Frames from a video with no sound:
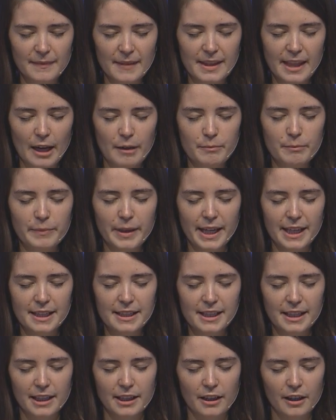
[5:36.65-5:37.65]
that
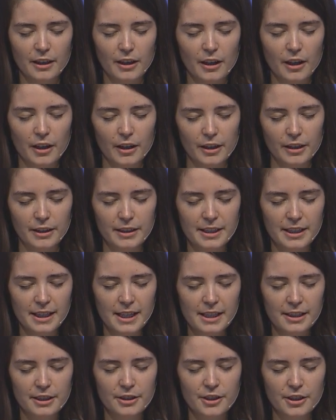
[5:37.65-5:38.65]
bent in our heart
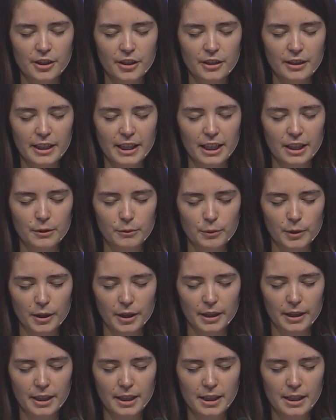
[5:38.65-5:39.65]
to turn
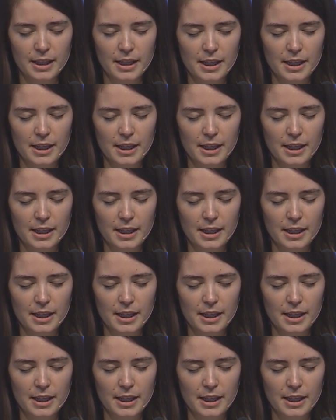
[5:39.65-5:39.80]
inward